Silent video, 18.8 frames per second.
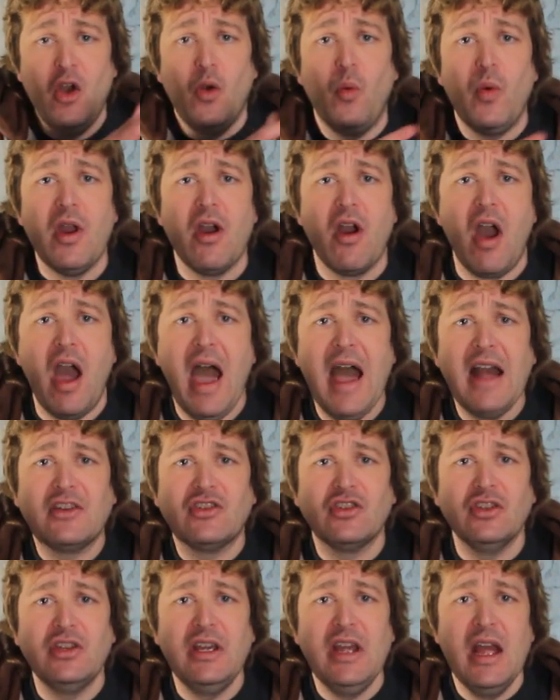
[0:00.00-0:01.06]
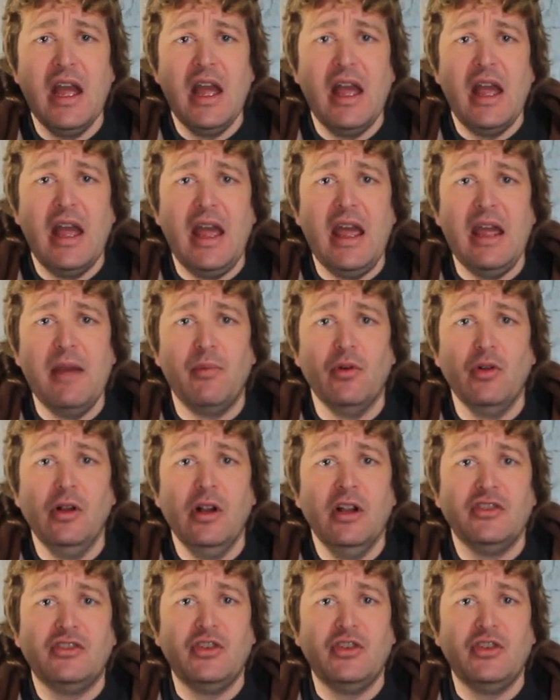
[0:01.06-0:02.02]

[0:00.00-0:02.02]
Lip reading: we are actually able